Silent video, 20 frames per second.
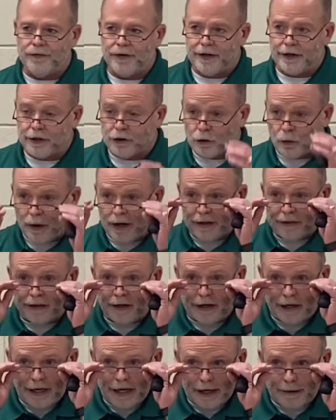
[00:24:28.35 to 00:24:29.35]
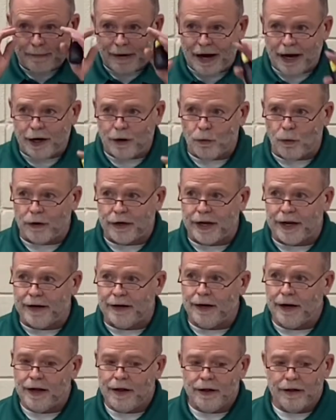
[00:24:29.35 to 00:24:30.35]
feeling threatened that Nehemiah will get